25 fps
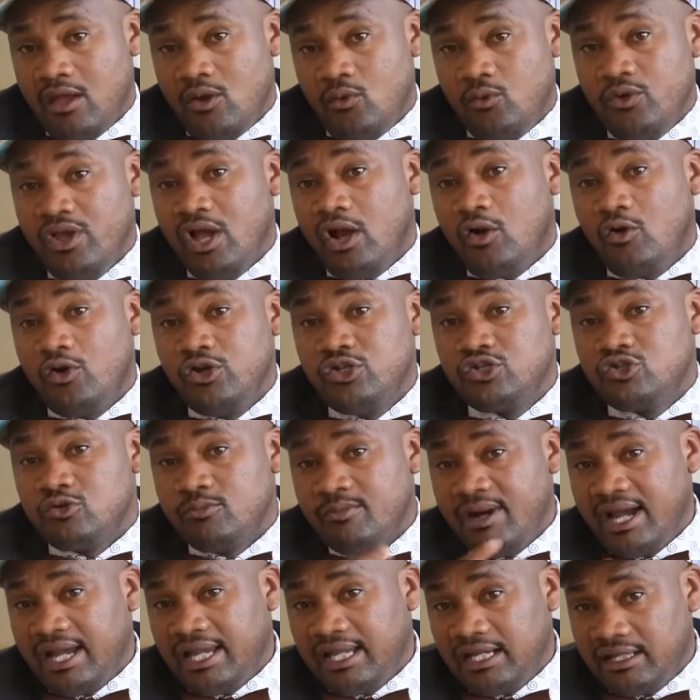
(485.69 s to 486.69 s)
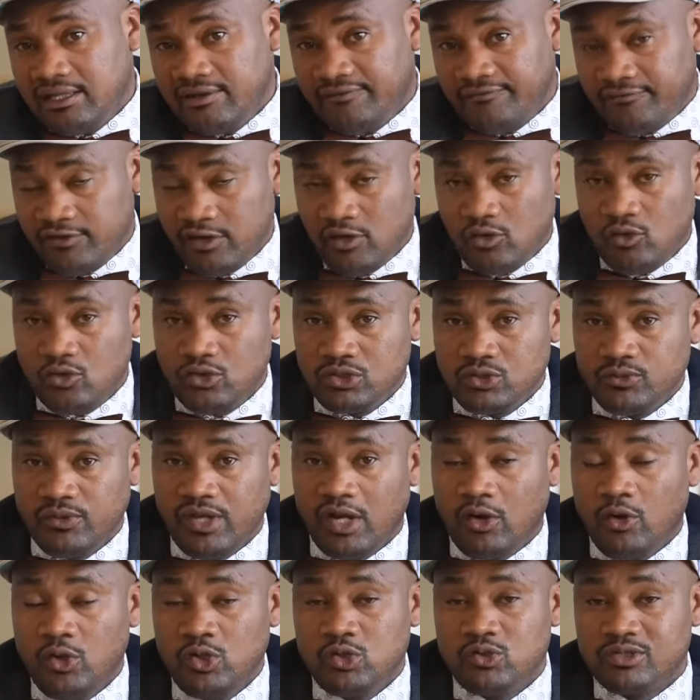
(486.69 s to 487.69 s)
we are going to market the vehicles, we
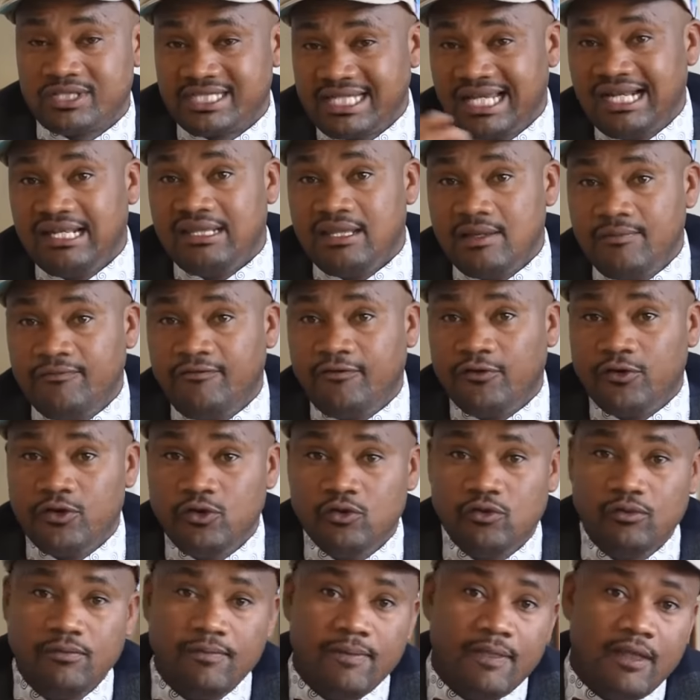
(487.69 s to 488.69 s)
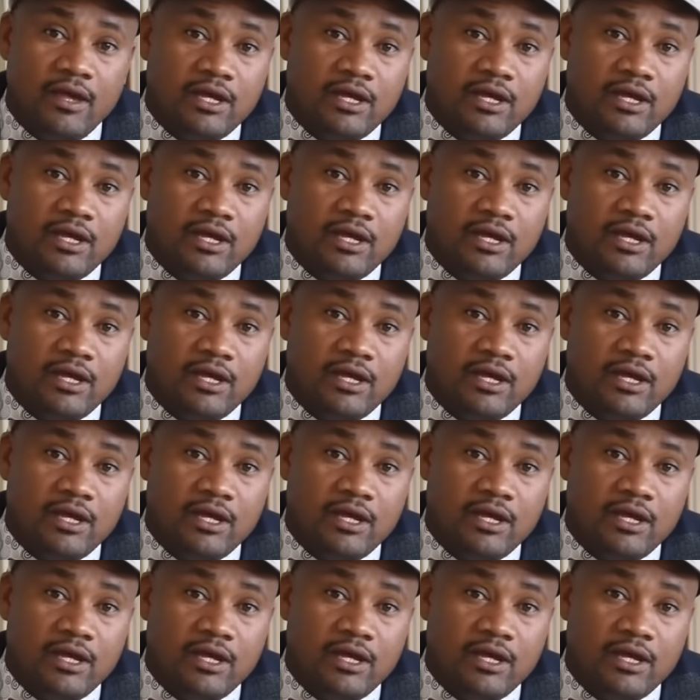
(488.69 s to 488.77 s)
are going to sell them for you.